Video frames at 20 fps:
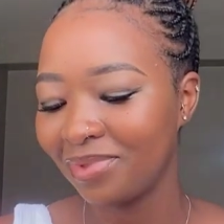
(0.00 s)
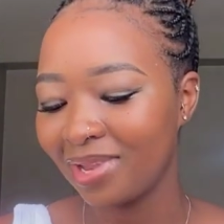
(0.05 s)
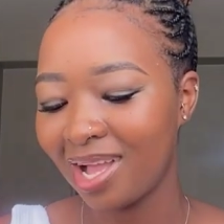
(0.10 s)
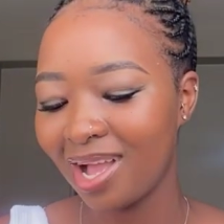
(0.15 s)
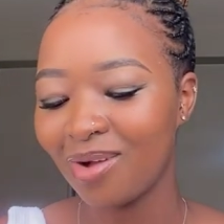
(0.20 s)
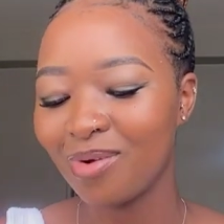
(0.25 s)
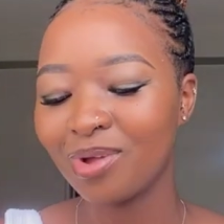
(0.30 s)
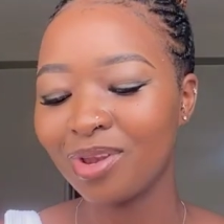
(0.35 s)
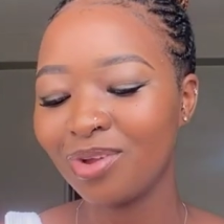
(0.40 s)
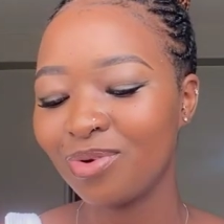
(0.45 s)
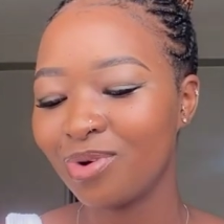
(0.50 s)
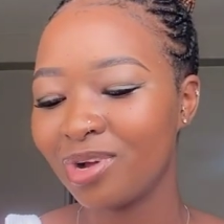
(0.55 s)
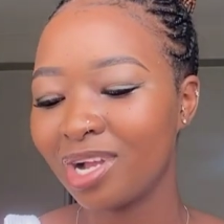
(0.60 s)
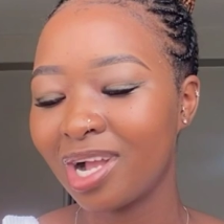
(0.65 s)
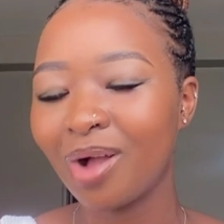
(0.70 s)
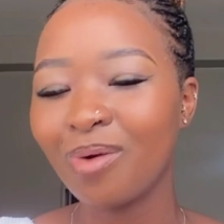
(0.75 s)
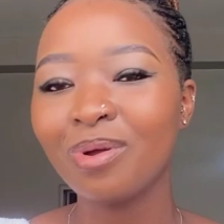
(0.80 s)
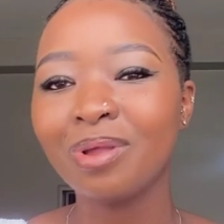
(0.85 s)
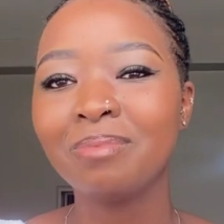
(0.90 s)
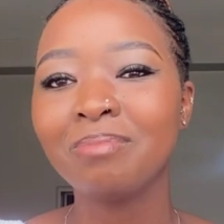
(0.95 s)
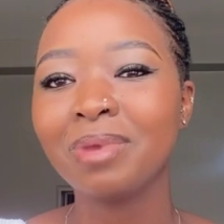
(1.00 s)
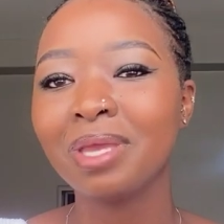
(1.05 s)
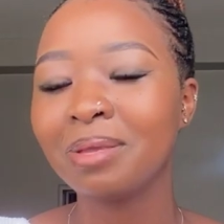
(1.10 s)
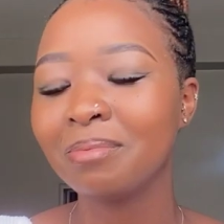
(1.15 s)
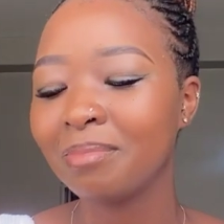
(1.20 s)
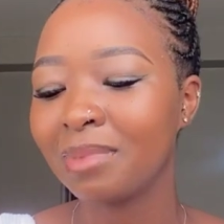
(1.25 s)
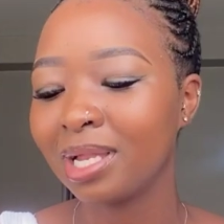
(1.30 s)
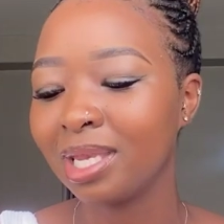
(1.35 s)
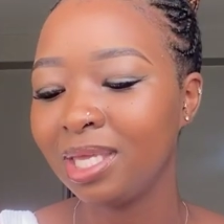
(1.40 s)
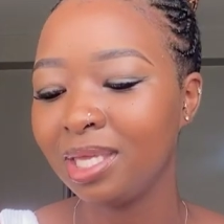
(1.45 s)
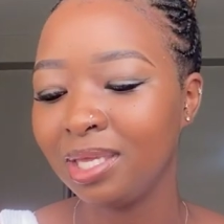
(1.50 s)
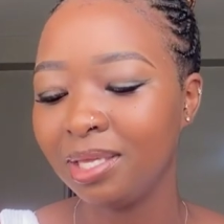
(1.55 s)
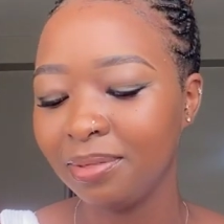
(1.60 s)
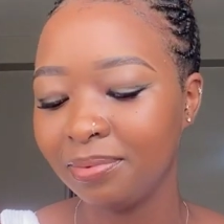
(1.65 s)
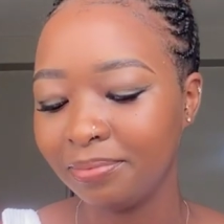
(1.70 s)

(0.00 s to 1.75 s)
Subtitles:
I wanna work, I wanna make money.